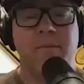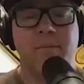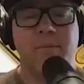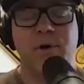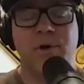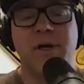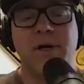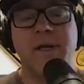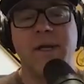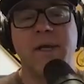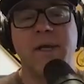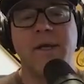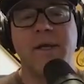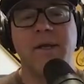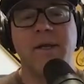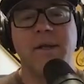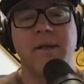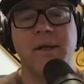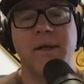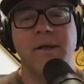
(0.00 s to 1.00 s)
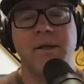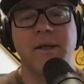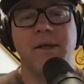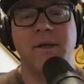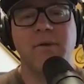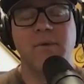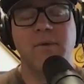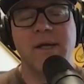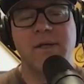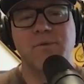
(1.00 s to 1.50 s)
put it in and then
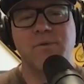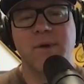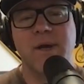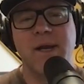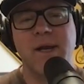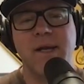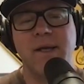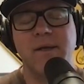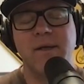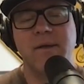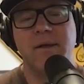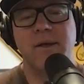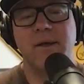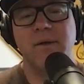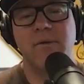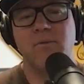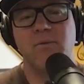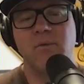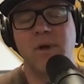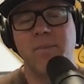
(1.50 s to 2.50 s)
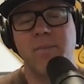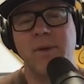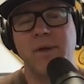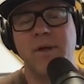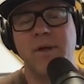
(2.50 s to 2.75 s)
get race ready and rip it.